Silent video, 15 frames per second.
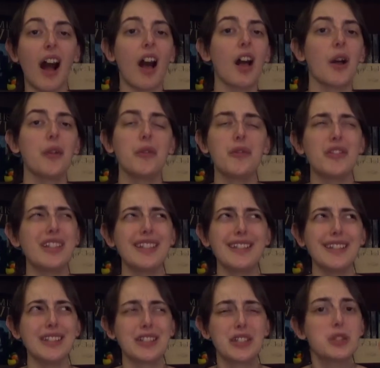of
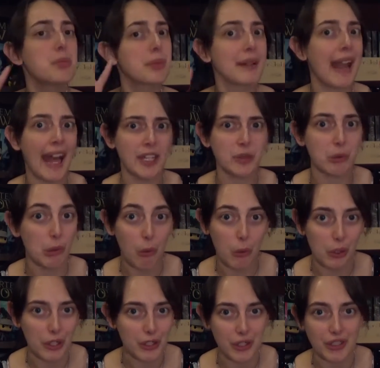the supernatural
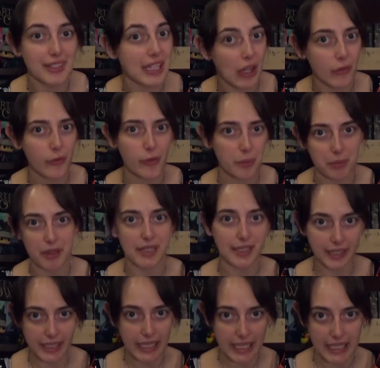origins of the
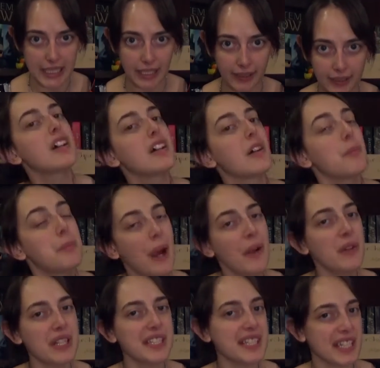bracelet, Brown
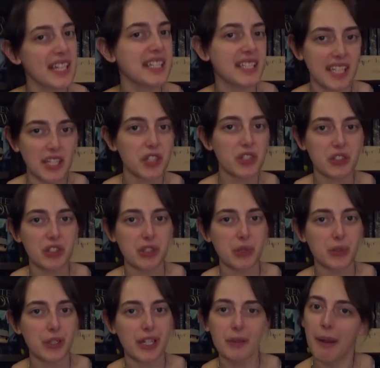instead centers the
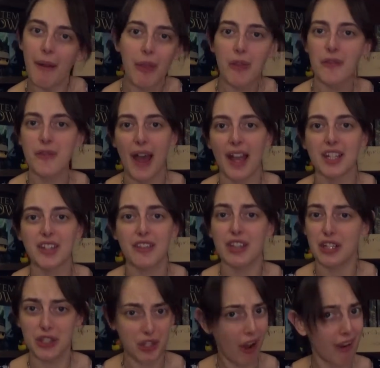story around the fact
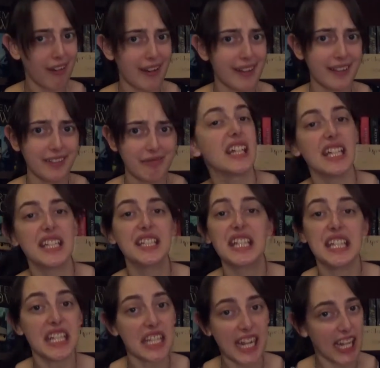that Dara is a
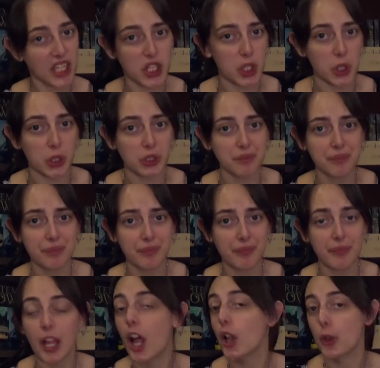teenage girl,
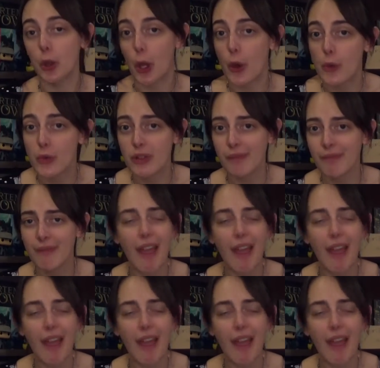alone,